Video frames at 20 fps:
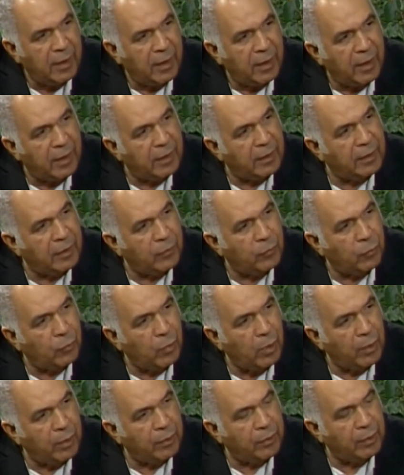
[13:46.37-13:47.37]
and
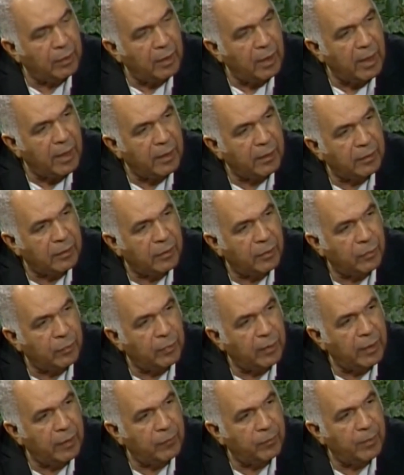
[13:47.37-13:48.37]
whether or not there
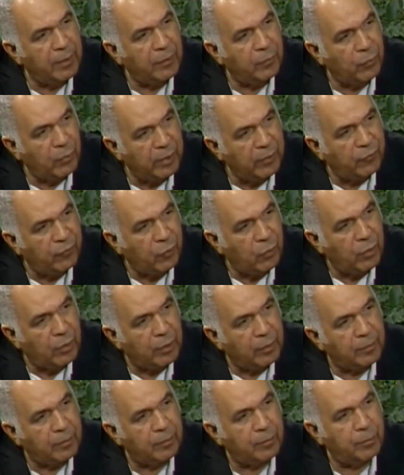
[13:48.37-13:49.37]
have been
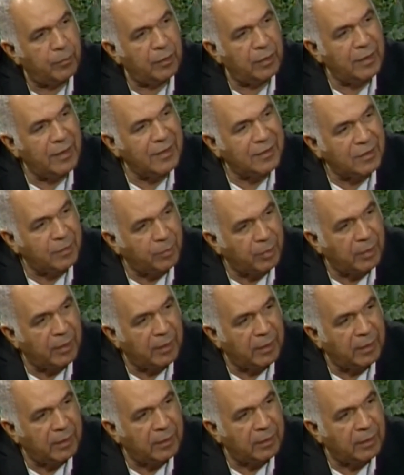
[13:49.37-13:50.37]
reform
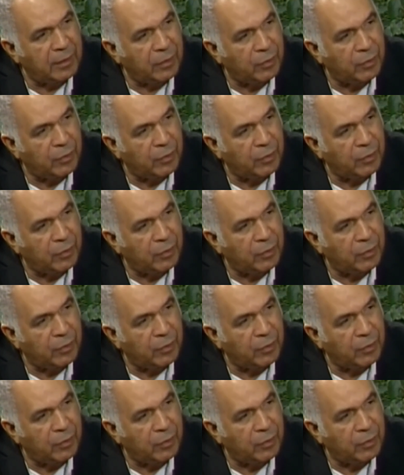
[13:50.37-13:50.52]
municipally in the